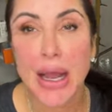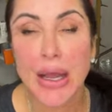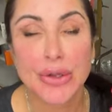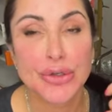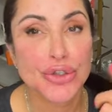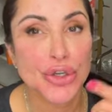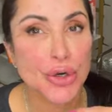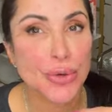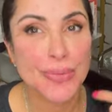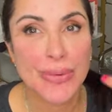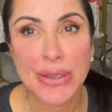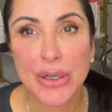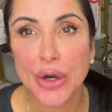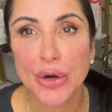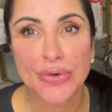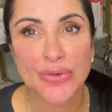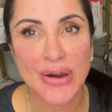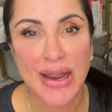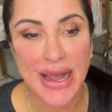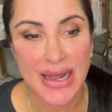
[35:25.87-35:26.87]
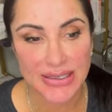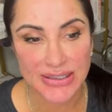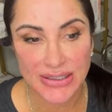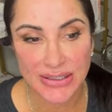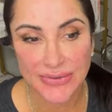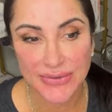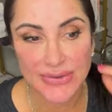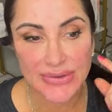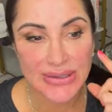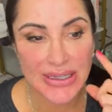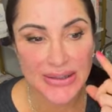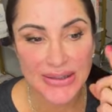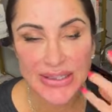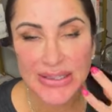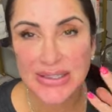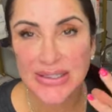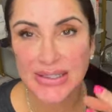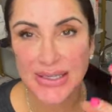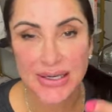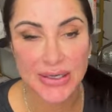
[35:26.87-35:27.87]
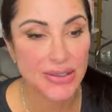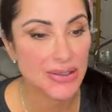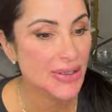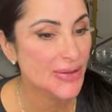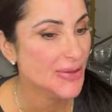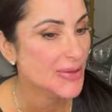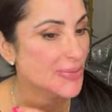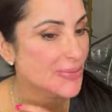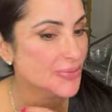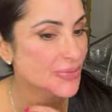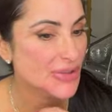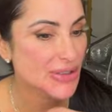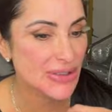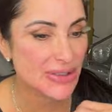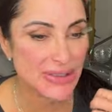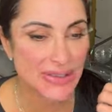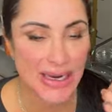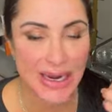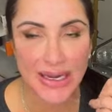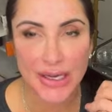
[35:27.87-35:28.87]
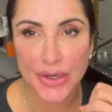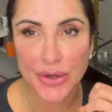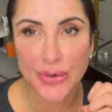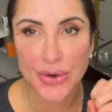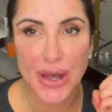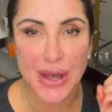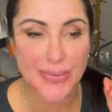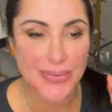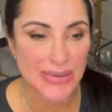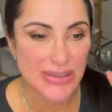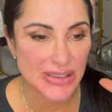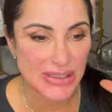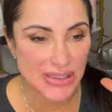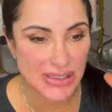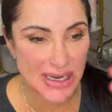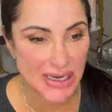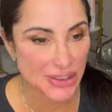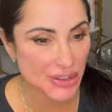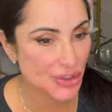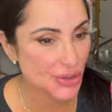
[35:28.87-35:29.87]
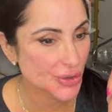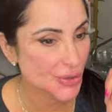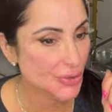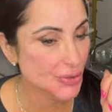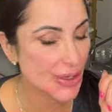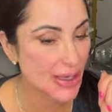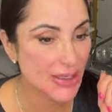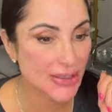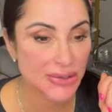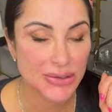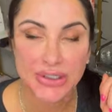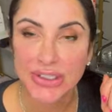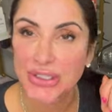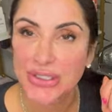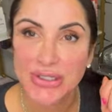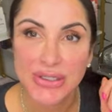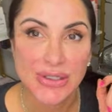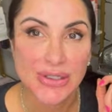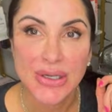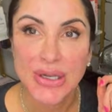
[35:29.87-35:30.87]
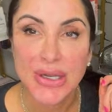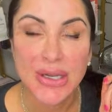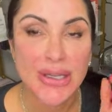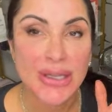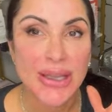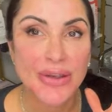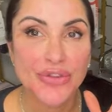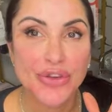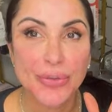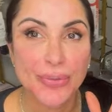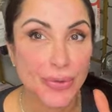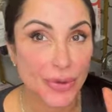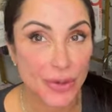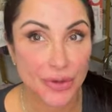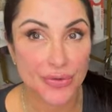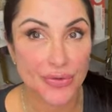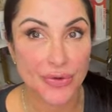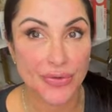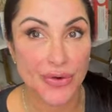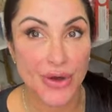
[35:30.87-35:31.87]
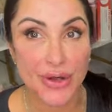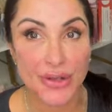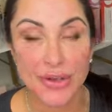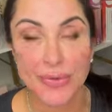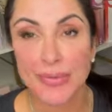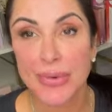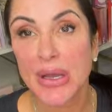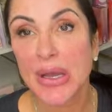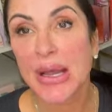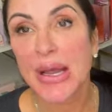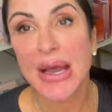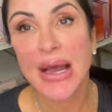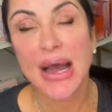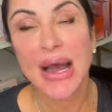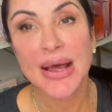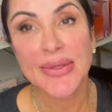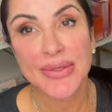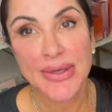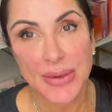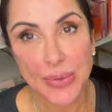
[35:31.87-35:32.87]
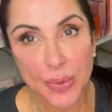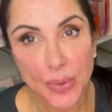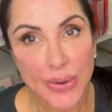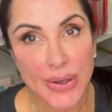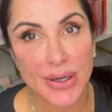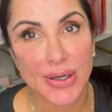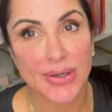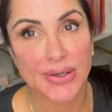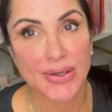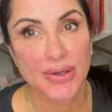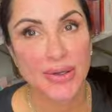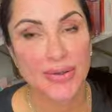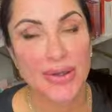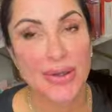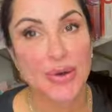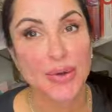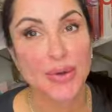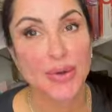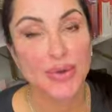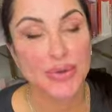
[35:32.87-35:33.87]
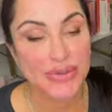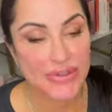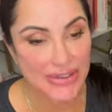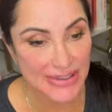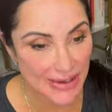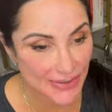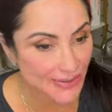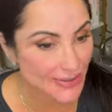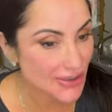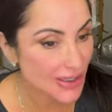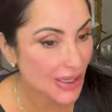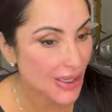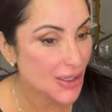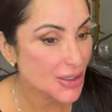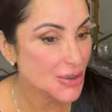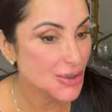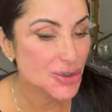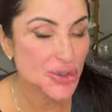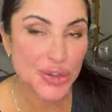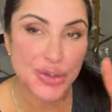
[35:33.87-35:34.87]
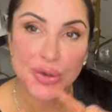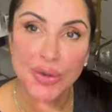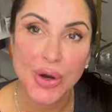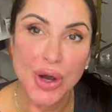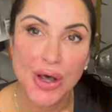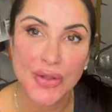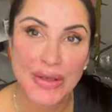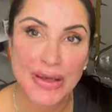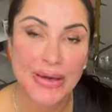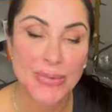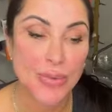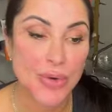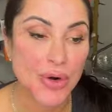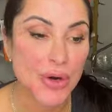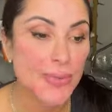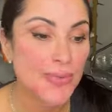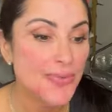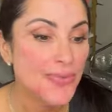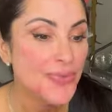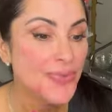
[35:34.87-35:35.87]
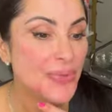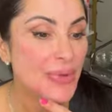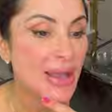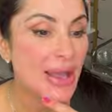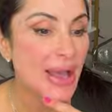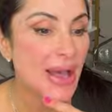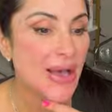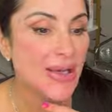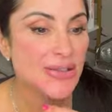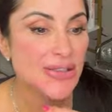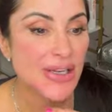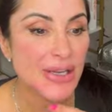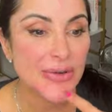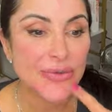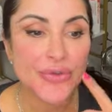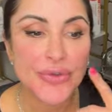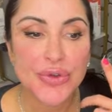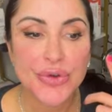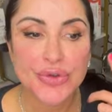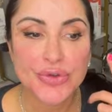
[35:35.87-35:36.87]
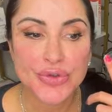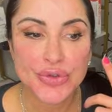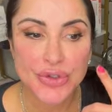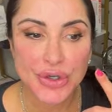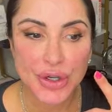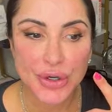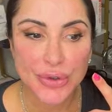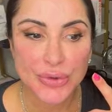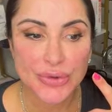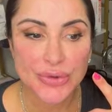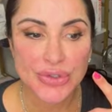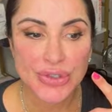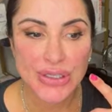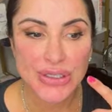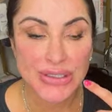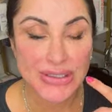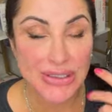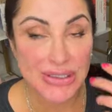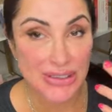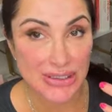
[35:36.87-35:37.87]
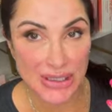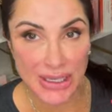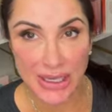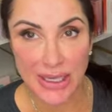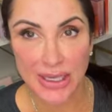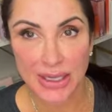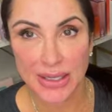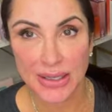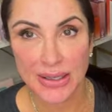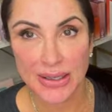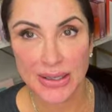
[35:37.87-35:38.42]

Don't be overactive. Let these settle, let them tighten you up and snatch you and just give you beautiful volume. And they'll definitely do all that and more. And if you don't see